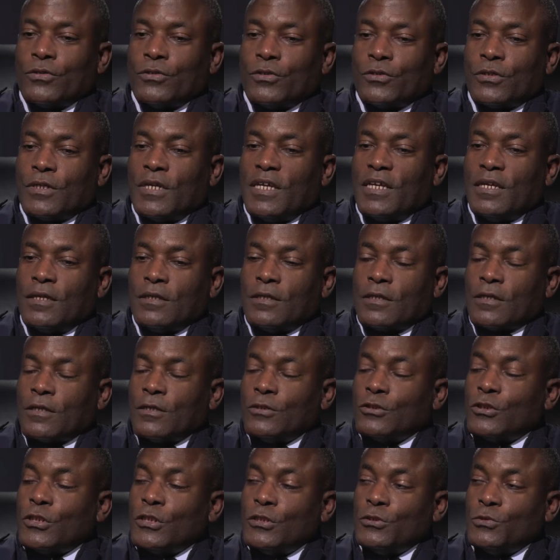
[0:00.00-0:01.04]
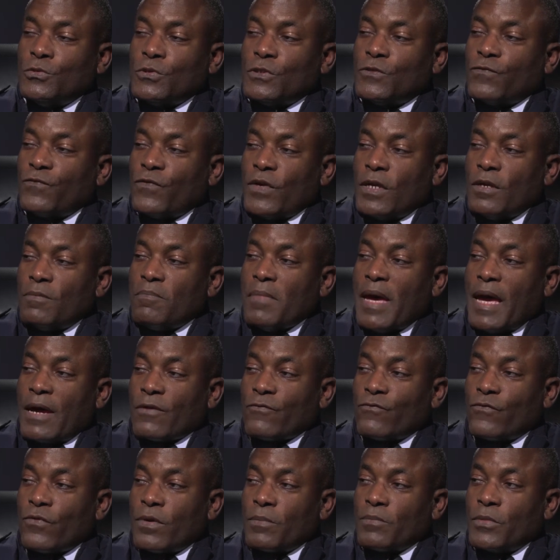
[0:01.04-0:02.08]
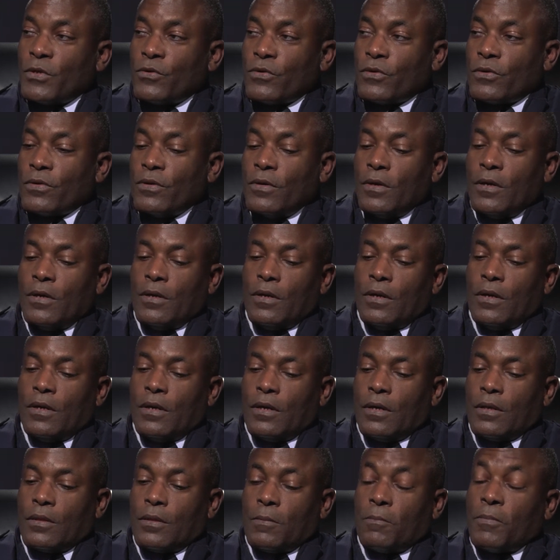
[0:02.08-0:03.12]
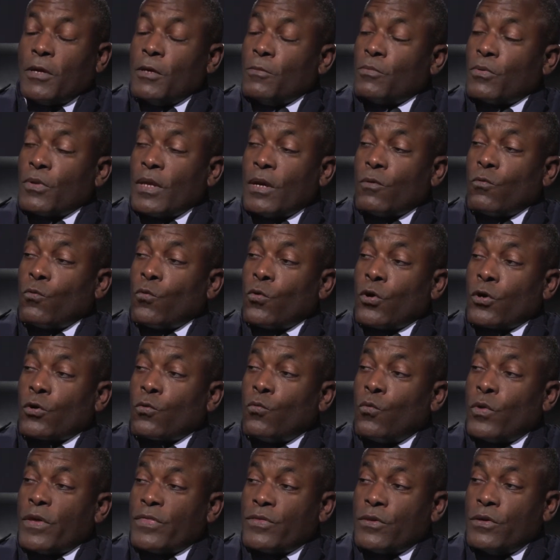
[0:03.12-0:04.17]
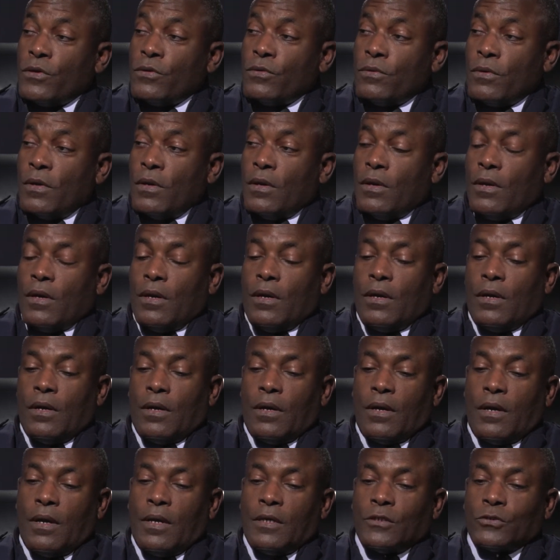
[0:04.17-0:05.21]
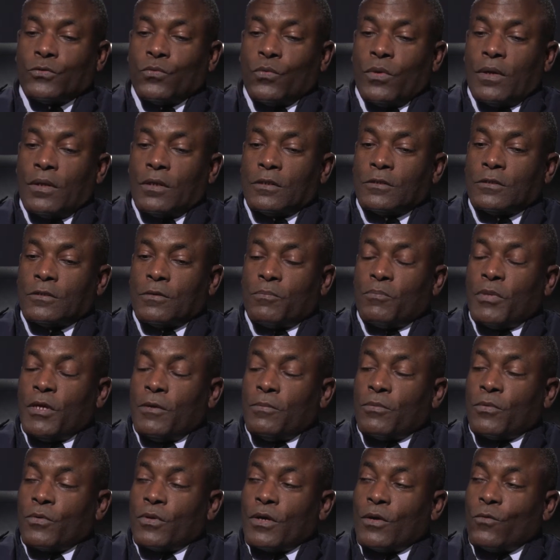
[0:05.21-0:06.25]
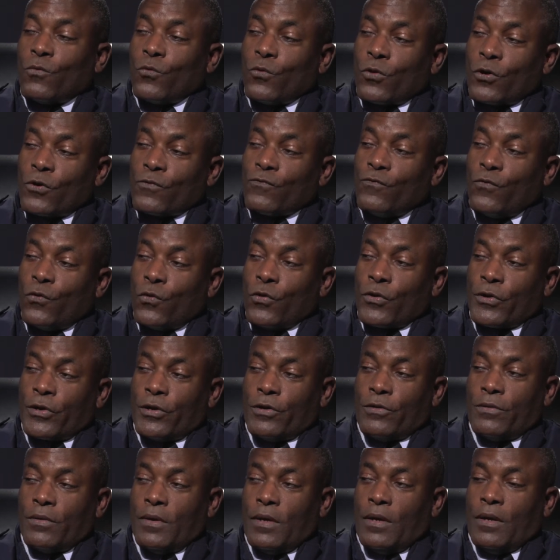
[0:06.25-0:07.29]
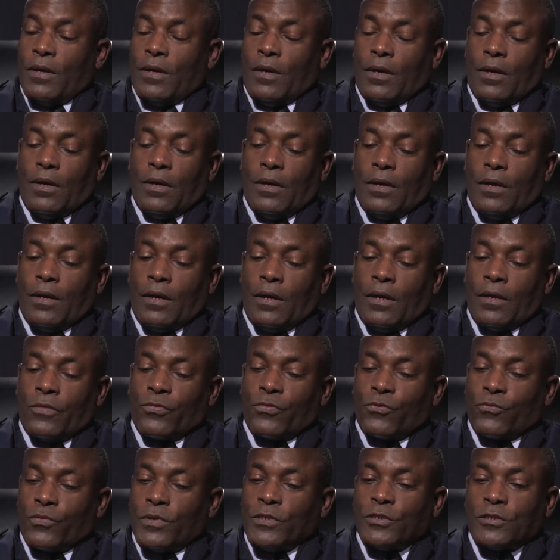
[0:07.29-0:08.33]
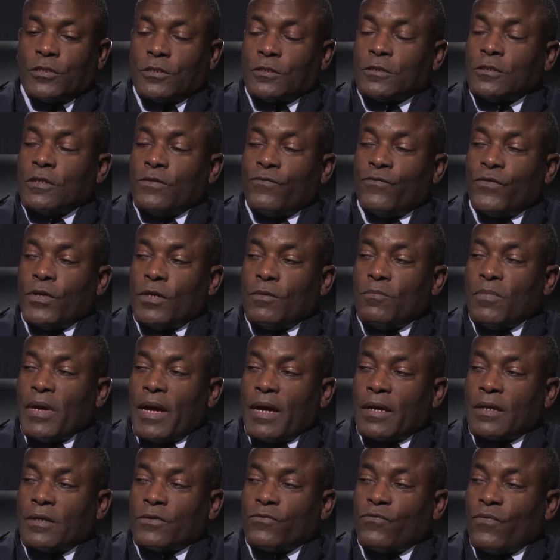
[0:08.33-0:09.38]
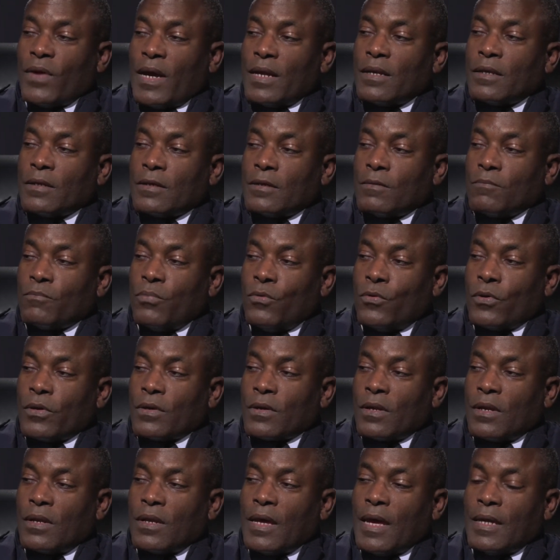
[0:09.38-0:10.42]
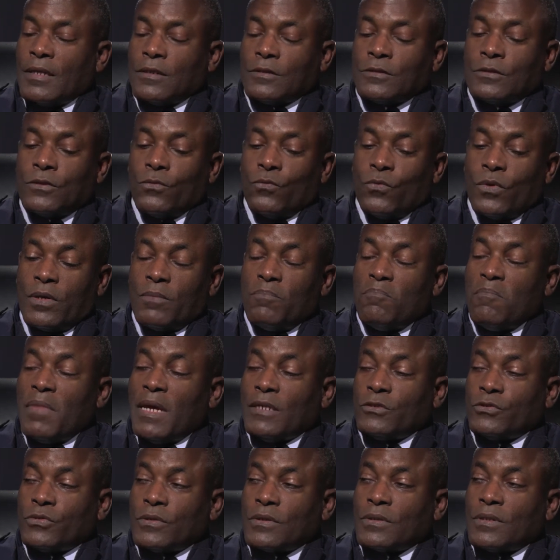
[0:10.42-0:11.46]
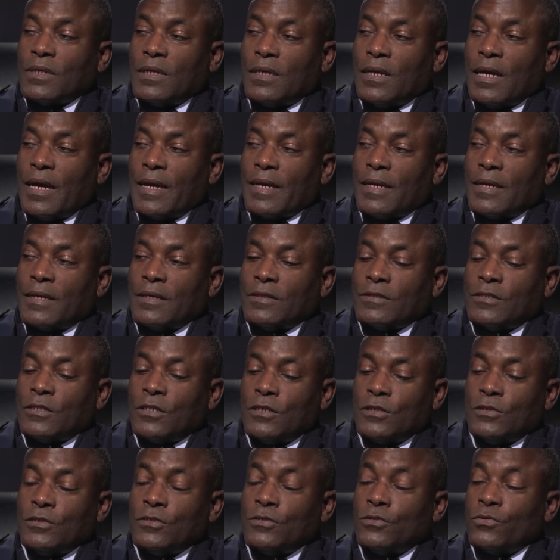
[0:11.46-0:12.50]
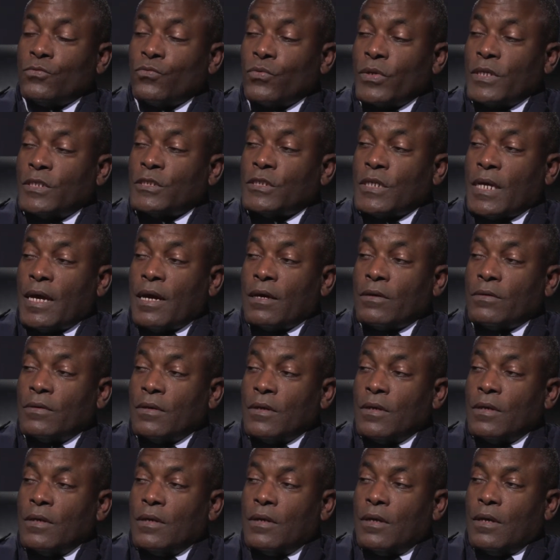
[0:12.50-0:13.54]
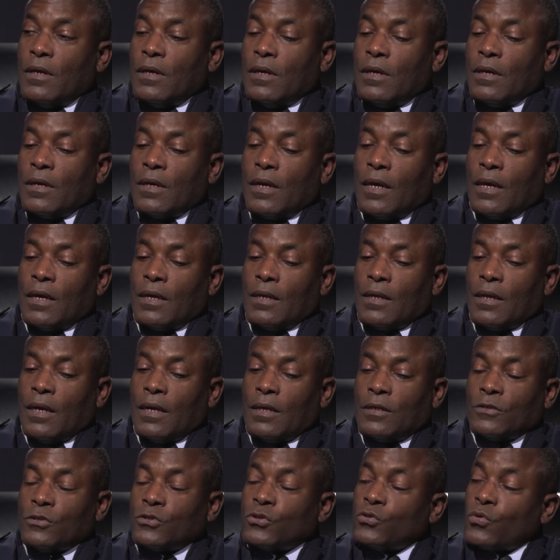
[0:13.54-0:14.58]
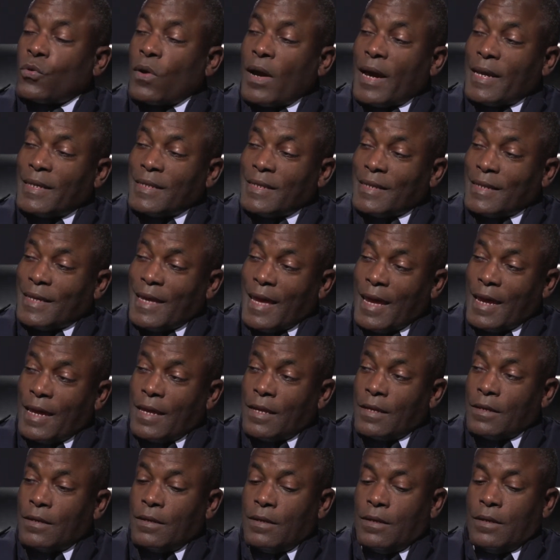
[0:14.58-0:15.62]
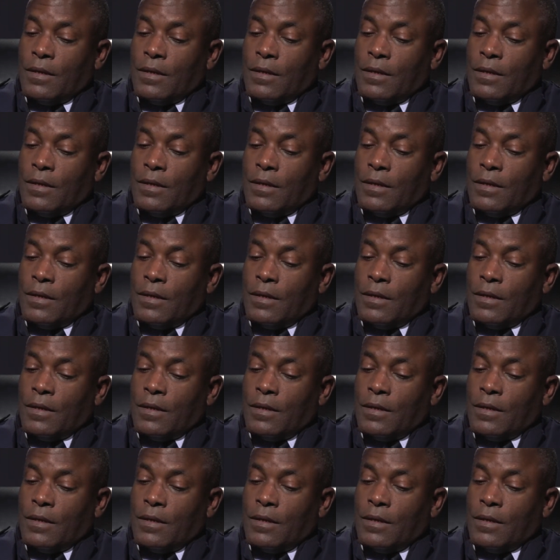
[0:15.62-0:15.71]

you're getting the continuous feedback from the people that work with you, as well as the people that work for you. And 360 feedback is vitally important, and that is the one metric that I continue to reach out and try to gain